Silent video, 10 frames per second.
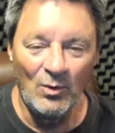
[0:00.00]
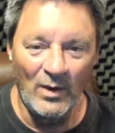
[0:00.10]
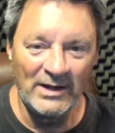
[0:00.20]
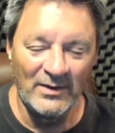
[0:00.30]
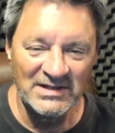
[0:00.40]

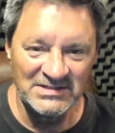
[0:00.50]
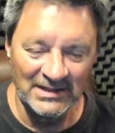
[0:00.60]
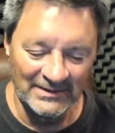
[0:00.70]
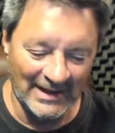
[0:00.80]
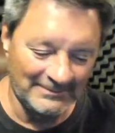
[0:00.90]
Why do I
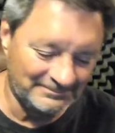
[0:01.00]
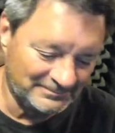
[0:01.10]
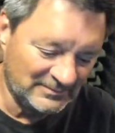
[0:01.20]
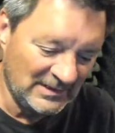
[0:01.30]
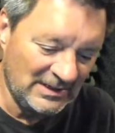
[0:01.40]
say that?
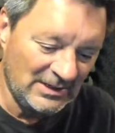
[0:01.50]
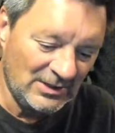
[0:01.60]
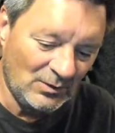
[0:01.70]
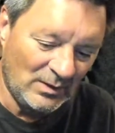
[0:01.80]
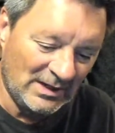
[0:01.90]

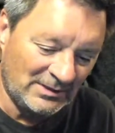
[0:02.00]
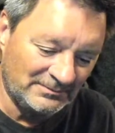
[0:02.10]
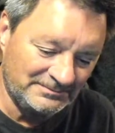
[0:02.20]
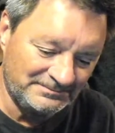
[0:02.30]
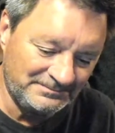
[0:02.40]

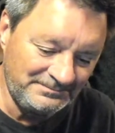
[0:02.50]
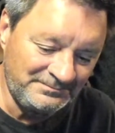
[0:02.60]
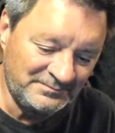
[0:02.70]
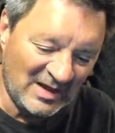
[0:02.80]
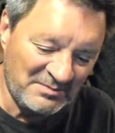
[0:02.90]
Well,
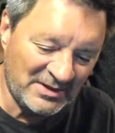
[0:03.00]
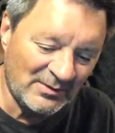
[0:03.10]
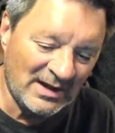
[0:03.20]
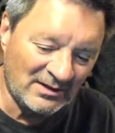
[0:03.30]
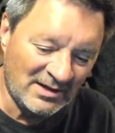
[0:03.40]
I've been
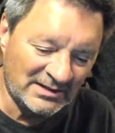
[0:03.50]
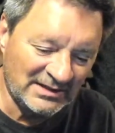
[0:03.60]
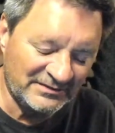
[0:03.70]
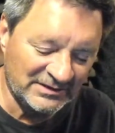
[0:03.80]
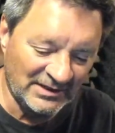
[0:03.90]
around long
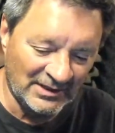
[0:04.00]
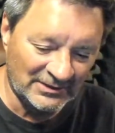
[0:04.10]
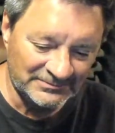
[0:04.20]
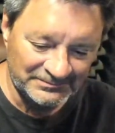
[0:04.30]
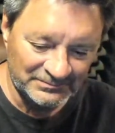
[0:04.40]
enough to
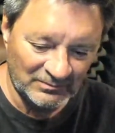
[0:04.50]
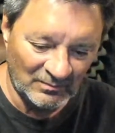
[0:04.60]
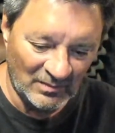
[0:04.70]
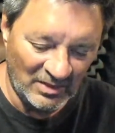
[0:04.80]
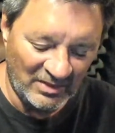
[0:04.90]
know
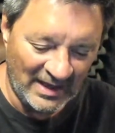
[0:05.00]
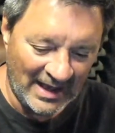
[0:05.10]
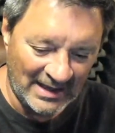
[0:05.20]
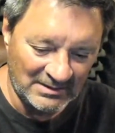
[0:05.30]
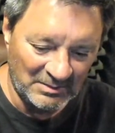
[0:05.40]

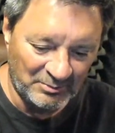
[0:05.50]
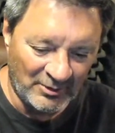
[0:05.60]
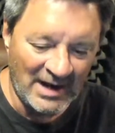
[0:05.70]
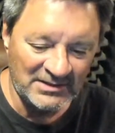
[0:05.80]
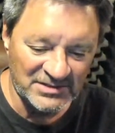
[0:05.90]
that
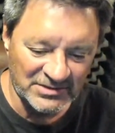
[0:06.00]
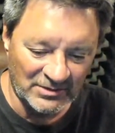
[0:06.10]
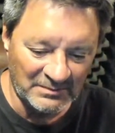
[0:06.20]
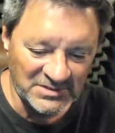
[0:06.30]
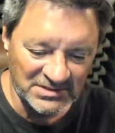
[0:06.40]
practice
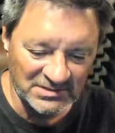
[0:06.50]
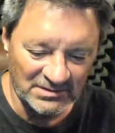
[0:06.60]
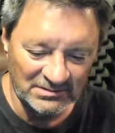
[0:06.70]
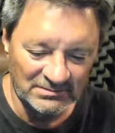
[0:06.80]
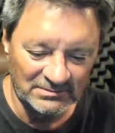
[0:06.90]
scripts,
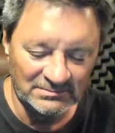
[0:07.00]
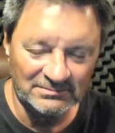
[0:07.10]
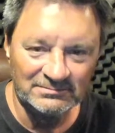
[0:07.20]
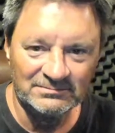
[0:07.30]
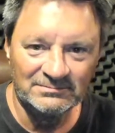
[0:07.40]

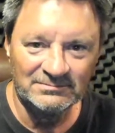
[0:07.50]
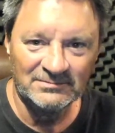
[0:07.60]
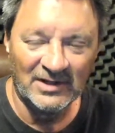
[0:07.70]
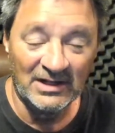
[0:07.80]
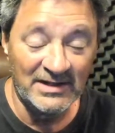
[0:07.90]

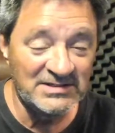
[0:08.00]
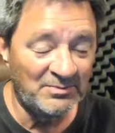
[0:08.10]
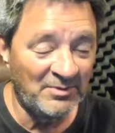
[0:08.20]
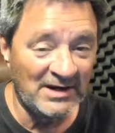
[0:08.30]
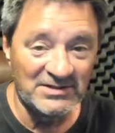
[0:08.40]
at least
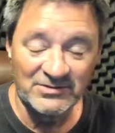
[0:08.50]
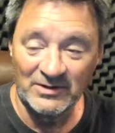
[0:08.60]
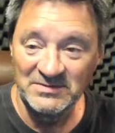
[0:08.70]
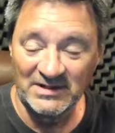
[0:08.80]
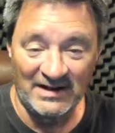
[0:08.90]
the practice
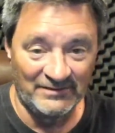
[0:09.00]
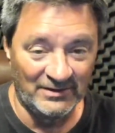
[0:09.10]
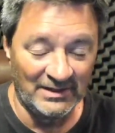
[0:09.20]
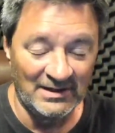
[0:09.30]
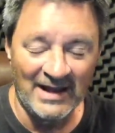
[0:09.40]
scripts that I've
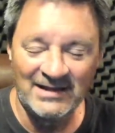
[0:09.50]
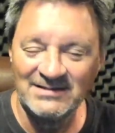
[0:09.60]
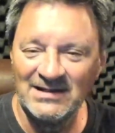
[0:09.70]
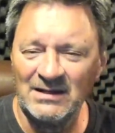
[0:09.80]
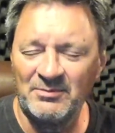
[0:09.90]
heard, and I
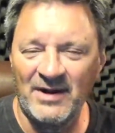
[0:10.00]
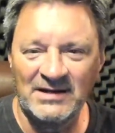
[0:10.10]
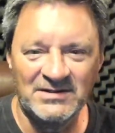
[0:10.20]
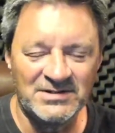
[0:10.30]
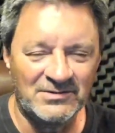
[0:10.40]
can tell a
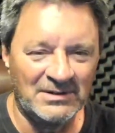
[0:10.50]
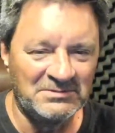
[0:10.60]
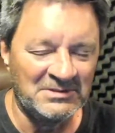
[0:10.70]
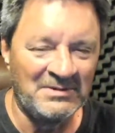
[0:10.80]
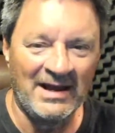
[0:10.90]
practice
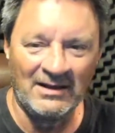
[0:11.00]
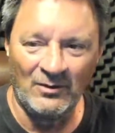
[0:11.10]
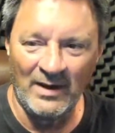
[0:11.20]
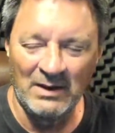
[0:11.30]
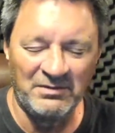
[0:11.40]
script a mile
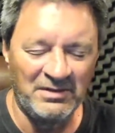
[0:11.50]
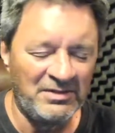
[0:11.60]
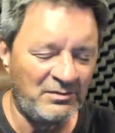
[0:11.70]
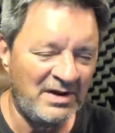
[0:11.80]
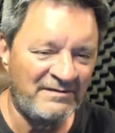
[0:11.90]
away. Within
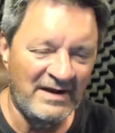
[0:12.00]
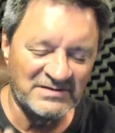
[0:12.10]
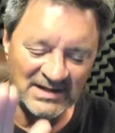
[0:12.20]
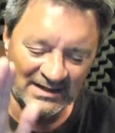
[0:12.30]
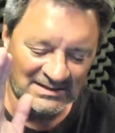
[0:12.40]
three to five
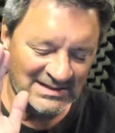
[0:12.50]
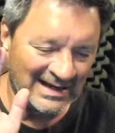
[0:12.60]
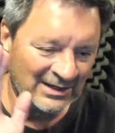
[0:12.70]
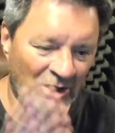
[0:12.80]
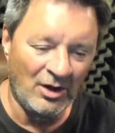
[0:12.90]
seconds,
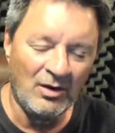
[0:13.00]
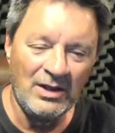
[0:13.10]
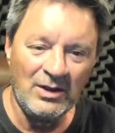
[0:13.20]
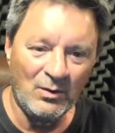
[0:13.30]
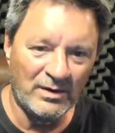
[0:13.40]
I know
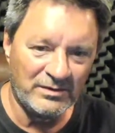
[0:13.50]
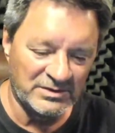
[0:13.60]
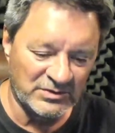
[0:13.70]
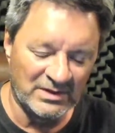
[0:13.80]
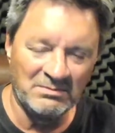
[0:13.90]
whether it
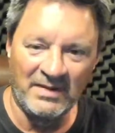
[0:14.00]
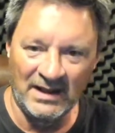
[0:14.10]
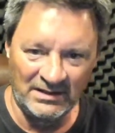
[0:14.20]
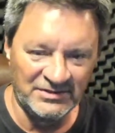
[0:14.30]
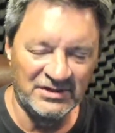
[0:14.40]
was written
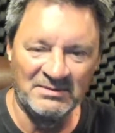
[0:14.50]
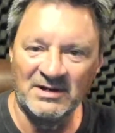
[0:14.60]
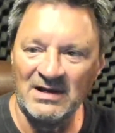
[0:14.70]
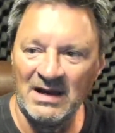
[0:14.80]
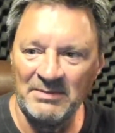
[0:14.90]
by a
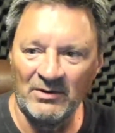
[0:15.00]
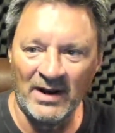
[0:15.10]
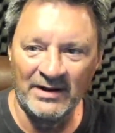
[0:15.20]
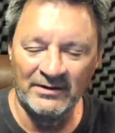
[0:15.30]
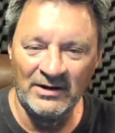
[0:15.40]
legitimate
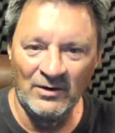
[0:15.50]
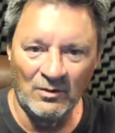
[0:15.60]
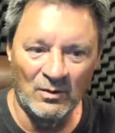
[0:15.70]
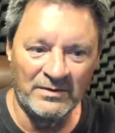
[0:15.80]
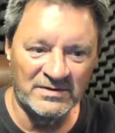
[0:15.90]
copywriter
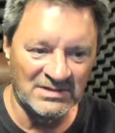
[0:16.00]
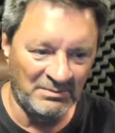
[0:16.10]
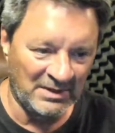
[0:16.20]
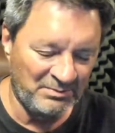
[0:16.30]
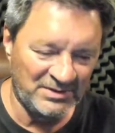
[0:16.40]
or whether
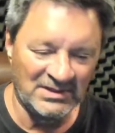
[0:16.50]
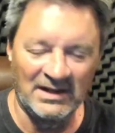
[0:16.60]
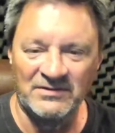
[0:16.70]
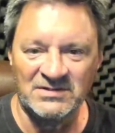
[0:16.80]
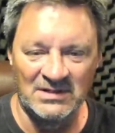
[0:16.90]
somebody put
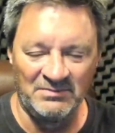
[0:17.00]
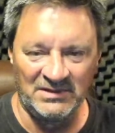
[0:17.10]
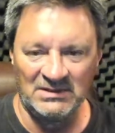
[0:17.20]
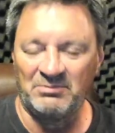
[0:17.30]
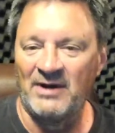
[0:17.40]
together
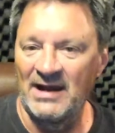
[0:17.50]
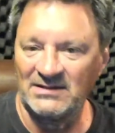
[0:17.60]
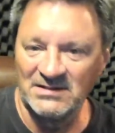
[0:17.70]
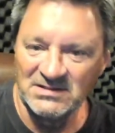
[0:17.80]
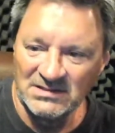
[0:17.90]
something to
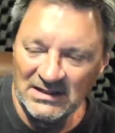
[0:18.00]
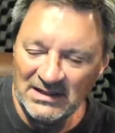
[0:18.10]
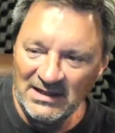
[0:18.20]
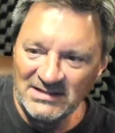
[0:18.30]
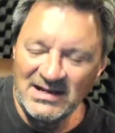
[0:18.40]
practice.
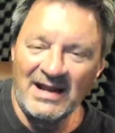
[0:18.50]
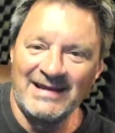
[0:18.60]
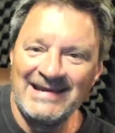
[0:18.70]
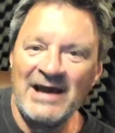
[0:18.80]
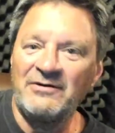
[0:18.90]
It's kind of
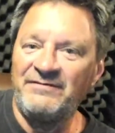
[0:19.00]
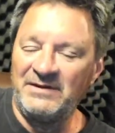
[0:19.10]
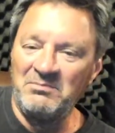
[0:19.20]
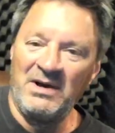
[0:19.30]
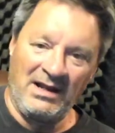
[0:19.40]
like
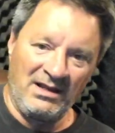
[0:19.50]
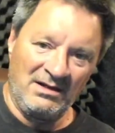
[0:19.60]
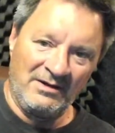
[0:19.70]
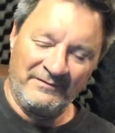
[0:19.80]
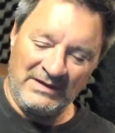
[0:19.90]
counterfeit money, you
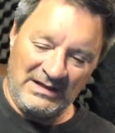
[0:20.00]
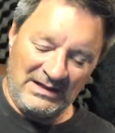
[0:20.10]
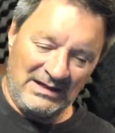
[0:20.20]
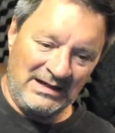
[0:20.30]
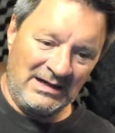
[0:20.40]
know.
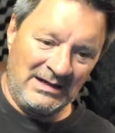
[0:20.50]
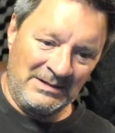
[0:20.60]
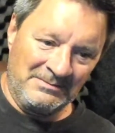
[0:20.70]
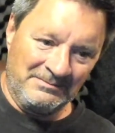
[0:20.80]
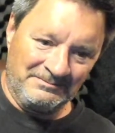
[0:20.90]

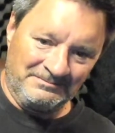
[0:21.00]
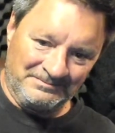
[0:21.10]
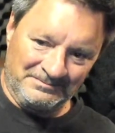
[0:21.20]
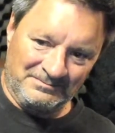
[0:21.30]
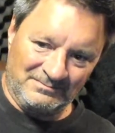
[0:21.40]
Um,
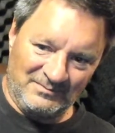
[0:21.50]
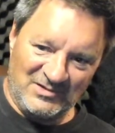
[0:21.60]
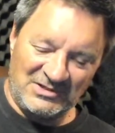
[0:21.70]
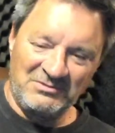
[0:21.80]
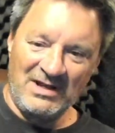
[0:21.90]

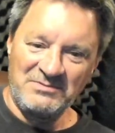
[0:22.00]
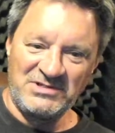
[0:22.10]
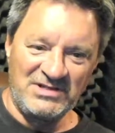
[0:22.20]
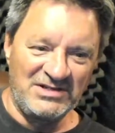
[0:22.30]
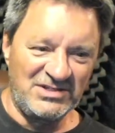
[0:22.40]
sometimes
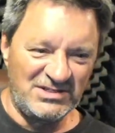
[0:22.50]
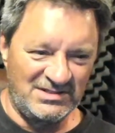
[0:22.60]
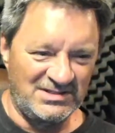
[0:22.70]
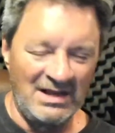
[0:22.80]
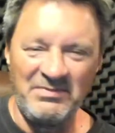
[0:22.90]
you, it just,
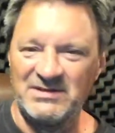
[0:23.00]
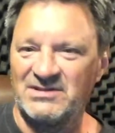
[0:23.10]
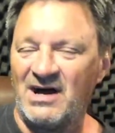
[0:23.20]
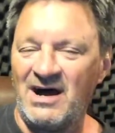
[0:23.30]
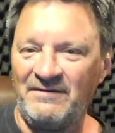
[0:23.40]

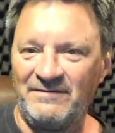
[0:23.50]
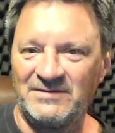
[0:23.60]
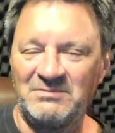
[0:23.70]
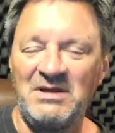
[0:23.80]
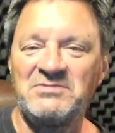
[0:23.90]
something's off.
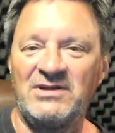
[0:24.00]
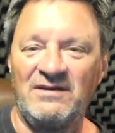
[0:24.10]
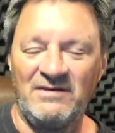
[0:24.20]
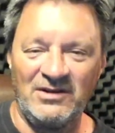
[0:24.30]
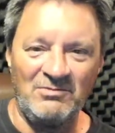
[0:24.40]
Sometimes you,
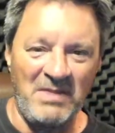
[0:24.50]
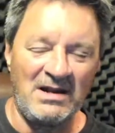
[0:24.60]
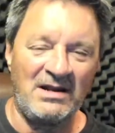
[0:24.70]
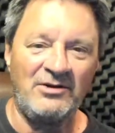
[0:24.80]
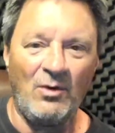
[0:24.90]
you may
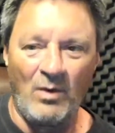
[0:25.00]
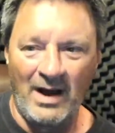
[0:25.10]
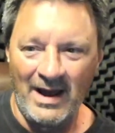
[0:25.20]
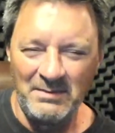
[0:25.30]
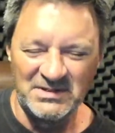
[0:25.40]
not know
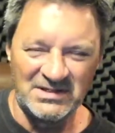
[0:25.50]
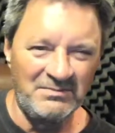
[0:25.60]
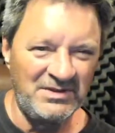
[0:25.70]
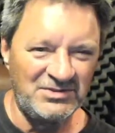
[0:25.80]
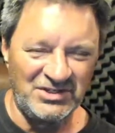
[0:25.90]
why, but
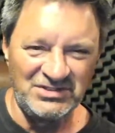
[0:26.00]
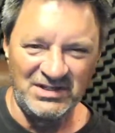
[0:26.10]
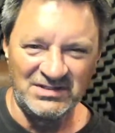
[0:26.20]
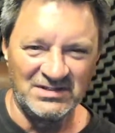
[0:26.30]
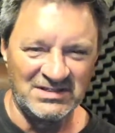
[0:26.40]
something just
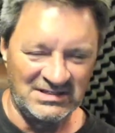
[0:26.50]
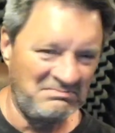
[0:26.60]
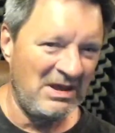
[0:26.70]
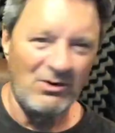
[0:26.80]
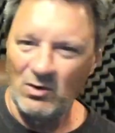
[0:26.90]
doesn't
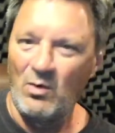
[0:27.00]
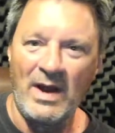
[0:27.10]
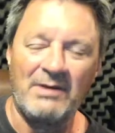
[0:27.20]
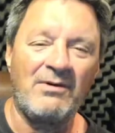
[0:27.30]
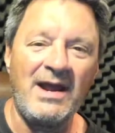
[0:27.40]
smell
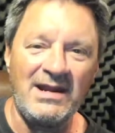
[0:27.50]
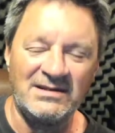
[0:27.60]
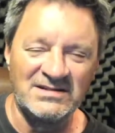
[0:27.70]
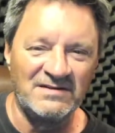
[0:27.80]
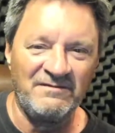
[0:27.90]
quite
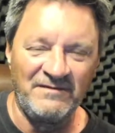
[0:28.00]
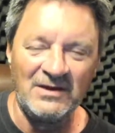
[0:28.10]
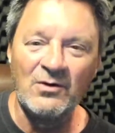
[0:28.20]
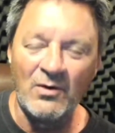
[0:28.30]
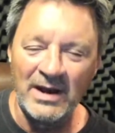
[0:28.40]
right, doesn't
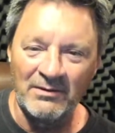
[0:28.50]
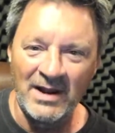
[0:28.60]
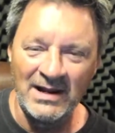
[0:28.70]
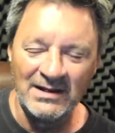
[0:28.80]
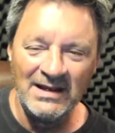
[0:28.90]
feel quite
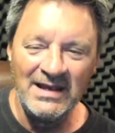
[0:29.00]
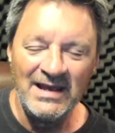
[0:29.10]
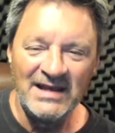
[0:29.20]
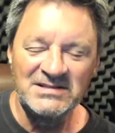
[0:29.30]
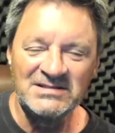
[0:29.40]
right.
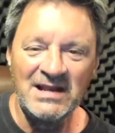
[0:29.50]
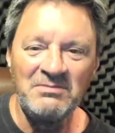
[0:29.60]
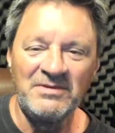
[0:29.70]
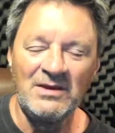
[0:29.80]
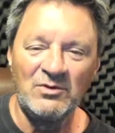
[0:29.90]
It's the
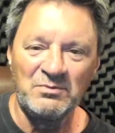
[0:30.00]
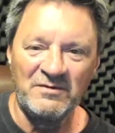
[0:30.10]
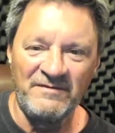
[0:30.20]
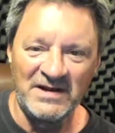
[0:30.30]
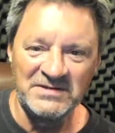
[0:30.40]
same thing with
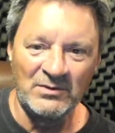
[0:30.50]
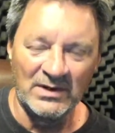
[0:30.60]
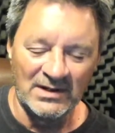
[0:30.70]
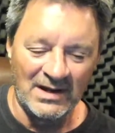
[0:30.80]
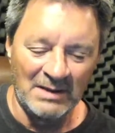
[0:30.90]
professionally
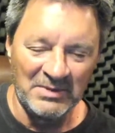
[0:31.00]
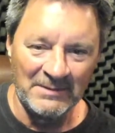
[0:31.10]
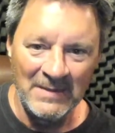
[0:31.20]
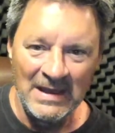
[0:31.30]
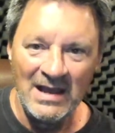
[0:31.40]
written copy.